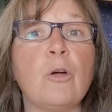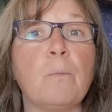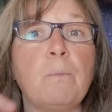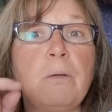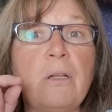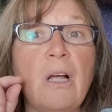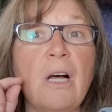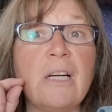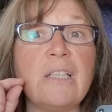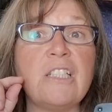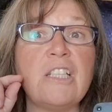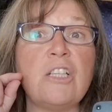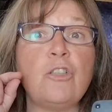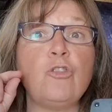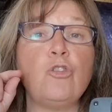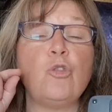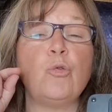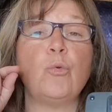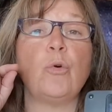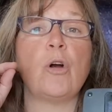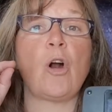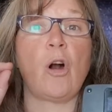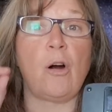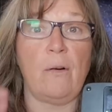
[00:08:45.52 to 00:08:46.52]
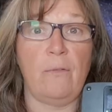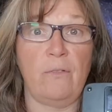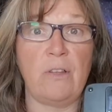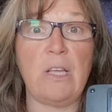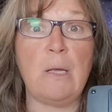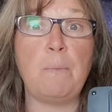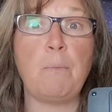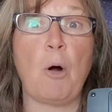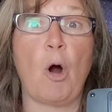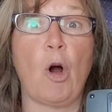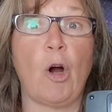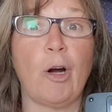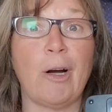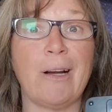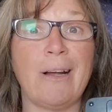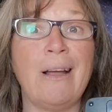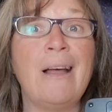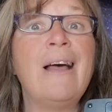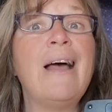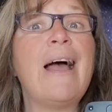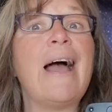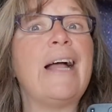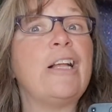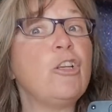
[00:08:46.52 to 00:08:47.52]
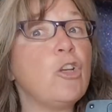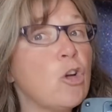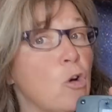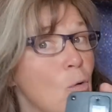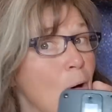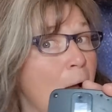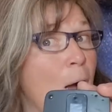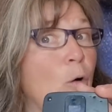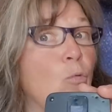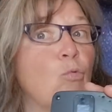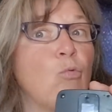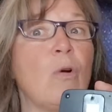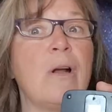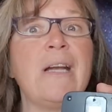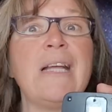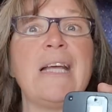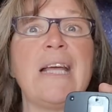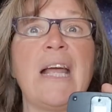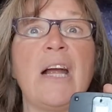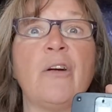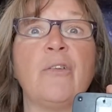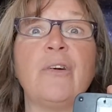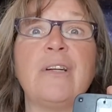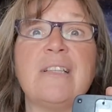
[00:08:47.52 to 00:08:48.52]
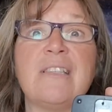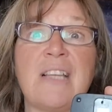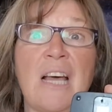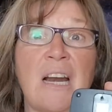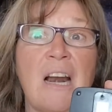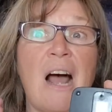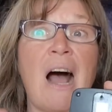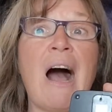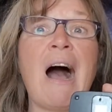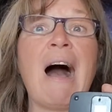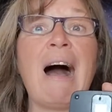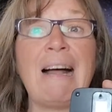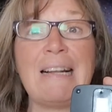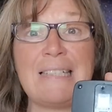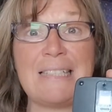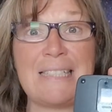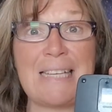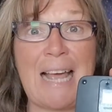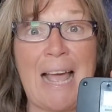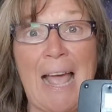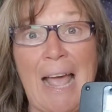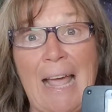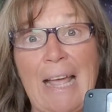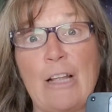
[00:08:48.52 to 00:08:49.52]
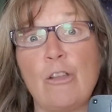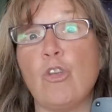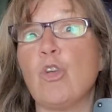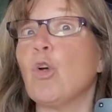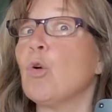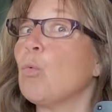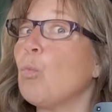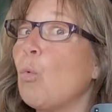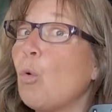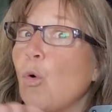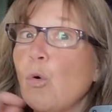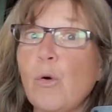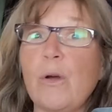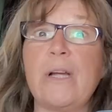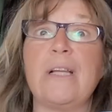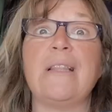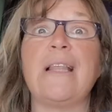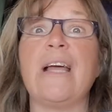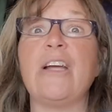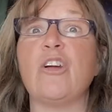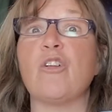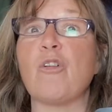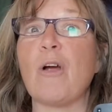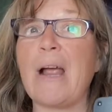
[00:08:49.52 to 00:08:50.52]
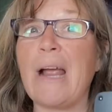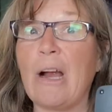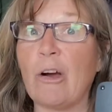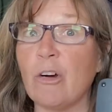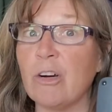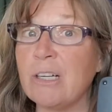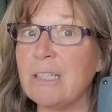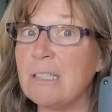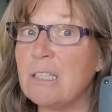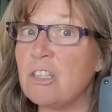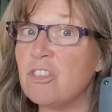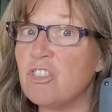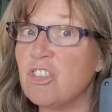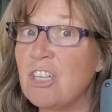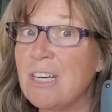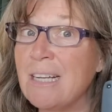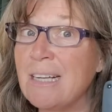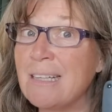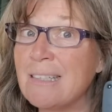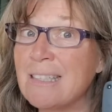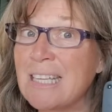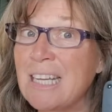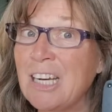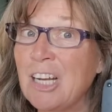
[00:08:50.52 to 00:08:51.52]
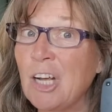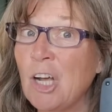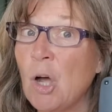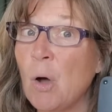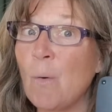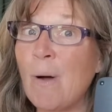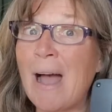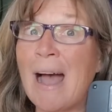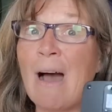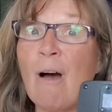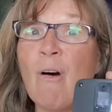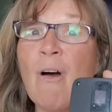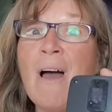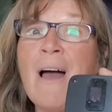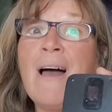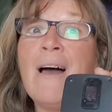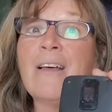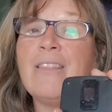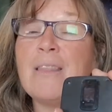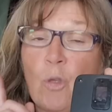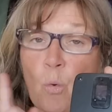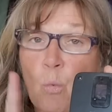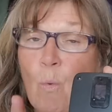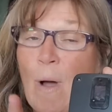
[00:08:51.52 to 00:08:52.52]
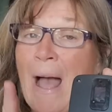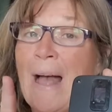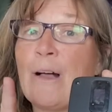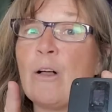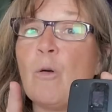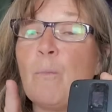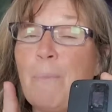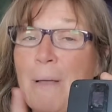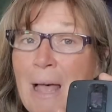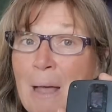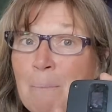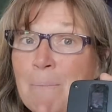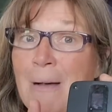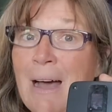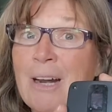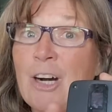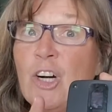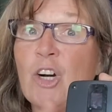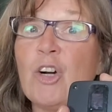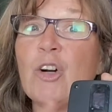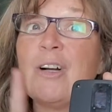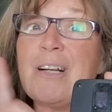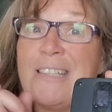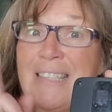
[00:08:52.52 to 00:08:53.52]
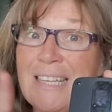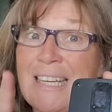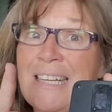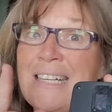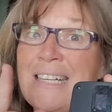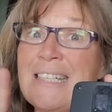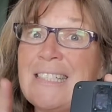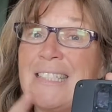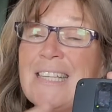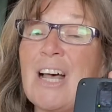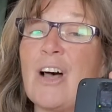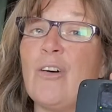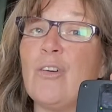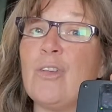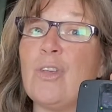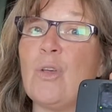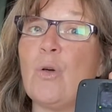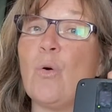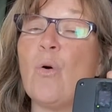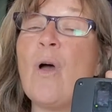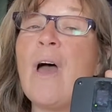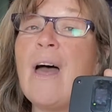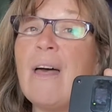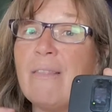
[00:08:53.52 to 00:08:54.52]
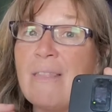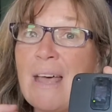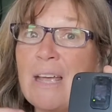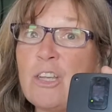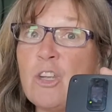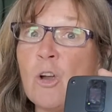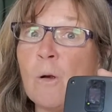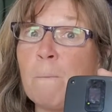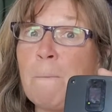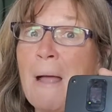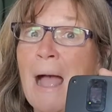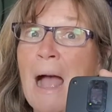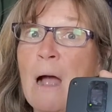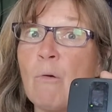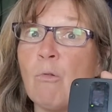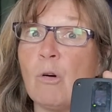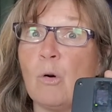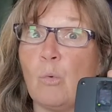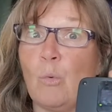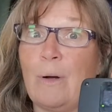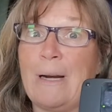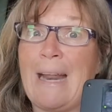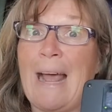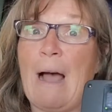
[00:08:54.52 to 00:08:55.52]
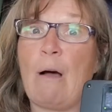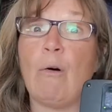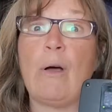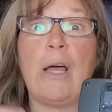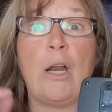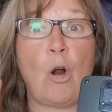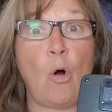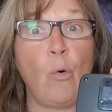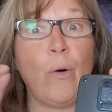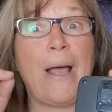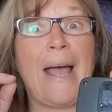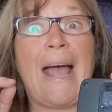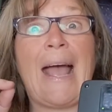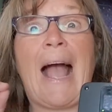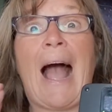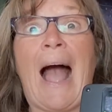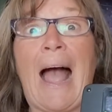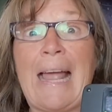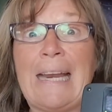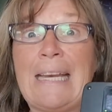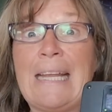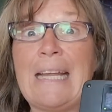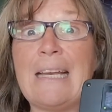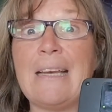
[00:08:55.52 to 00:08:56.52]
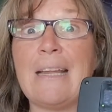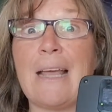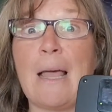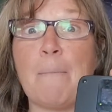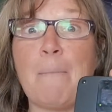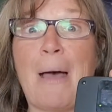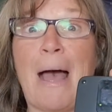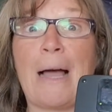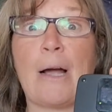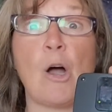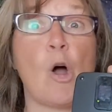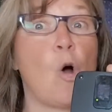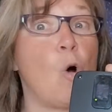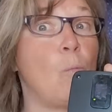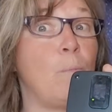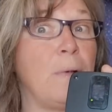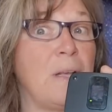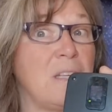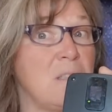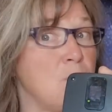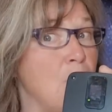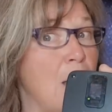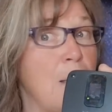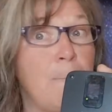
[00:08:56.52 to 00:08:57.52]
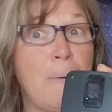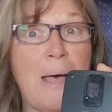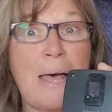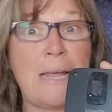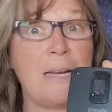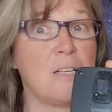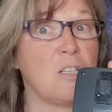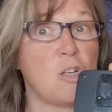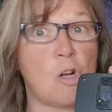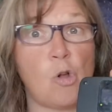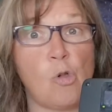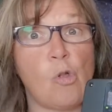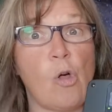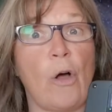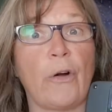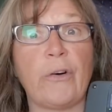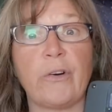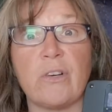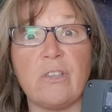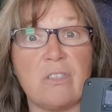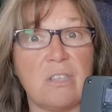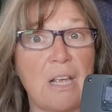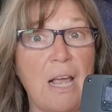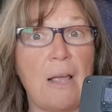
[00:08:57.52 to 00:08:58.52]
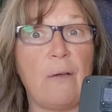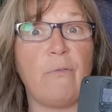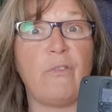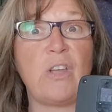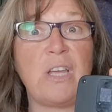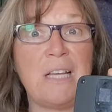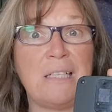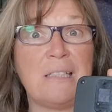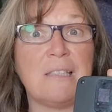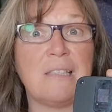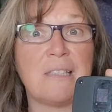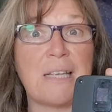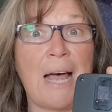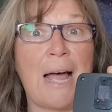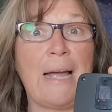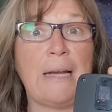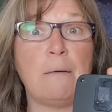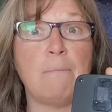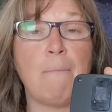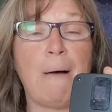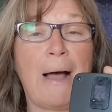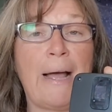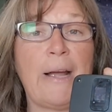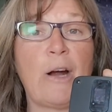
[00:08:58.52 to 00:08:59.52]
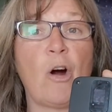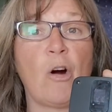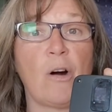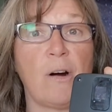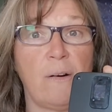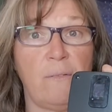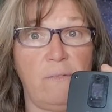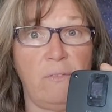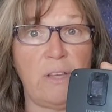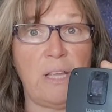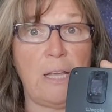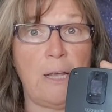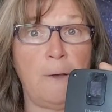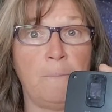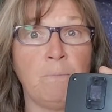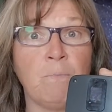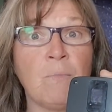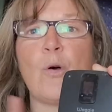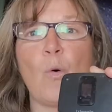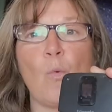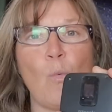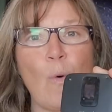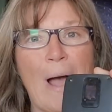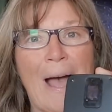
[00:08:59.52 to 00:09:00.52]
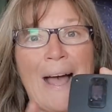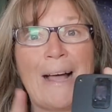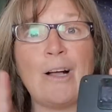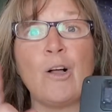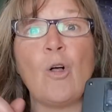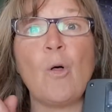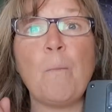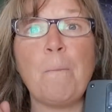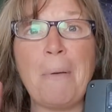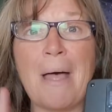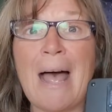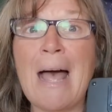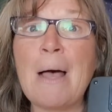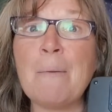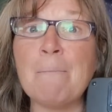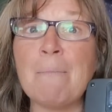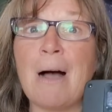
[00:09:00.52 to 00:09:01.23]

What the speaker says: you're plugged into an RV park and you're out running errands on a hot day and you're worried that your air conditioning is going to go out, the Waggle Pet Monitor is going to tell you that your power went out and, okay, I need to get back home because my pet is no longer safe inside my RV. The Waggle Pet